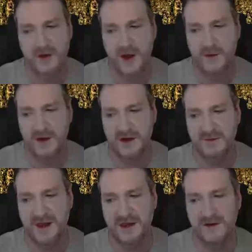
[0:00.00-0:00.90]
you're quite
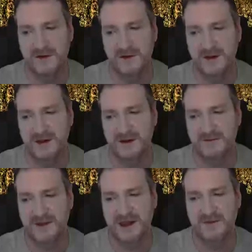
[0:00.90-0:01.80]
welcome. Thank you.
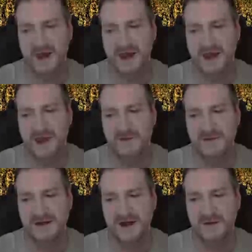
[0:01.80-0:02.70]
Uh, thank you for hanging out
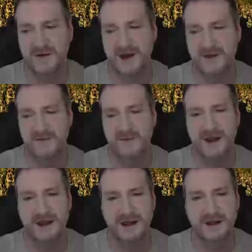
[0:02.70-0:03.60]
with me, Sniper Echo, and for
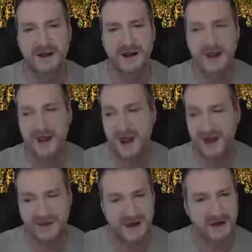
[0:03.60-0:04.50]
being here.
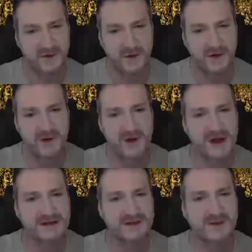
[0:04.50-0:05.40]
And thank you all you
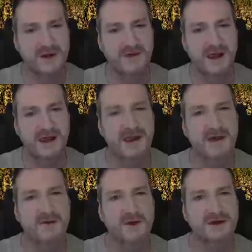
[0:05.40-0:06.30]
guys as well for
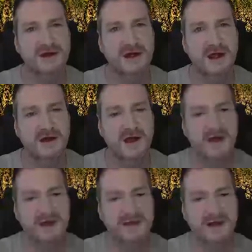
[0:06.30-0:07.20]
hanging out and watching.
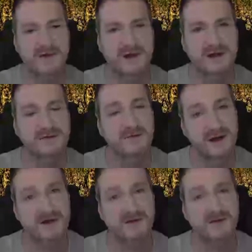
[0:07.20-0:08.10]
Uh, like I said, I really,
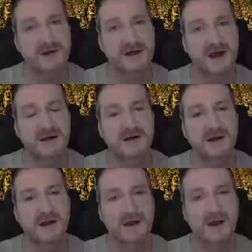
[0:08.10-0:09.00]
really do appreciate it.
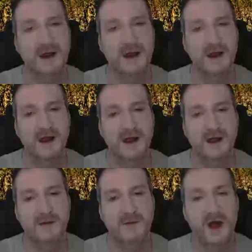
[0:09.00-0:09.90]

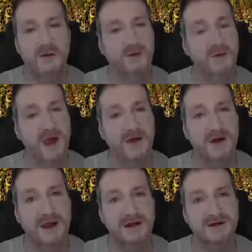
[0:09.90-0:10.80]
Um, I will be
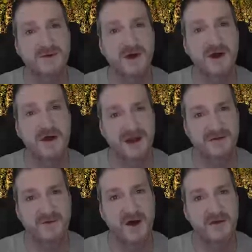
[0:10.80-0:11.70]
back on again tomorrow
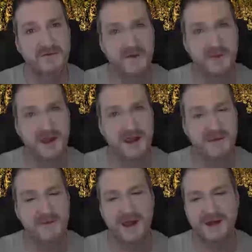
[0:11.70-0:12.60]
at five
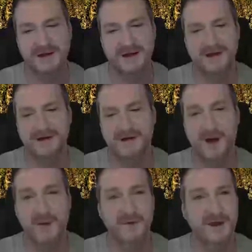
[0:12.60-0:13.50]
P M and uh,
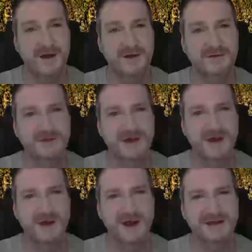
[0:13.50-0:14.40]
hopefully I'll
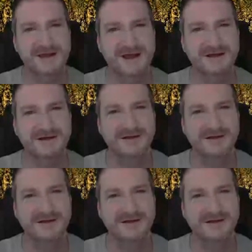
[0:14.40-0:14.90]
see you guys